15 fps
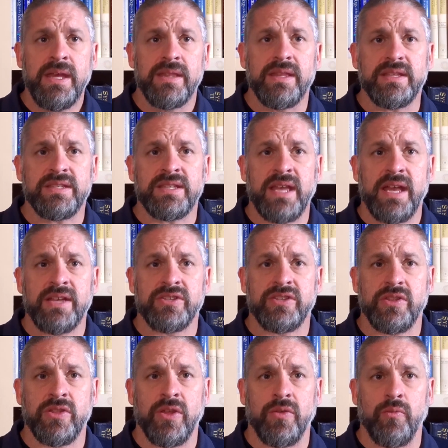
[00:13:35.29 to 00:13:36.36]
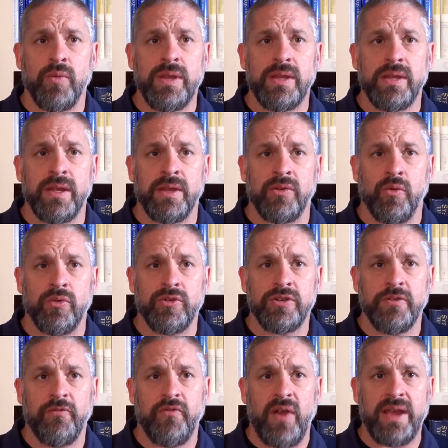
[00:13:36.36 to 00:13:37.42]
that says that in order
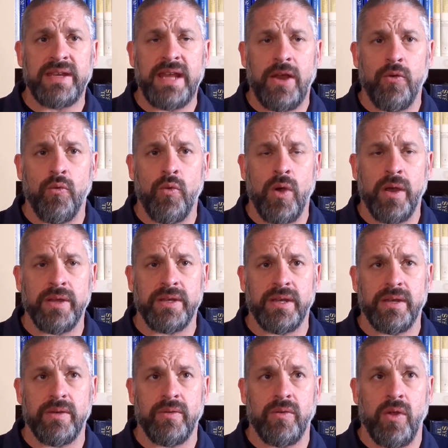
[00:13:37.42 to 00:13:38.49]
to find out what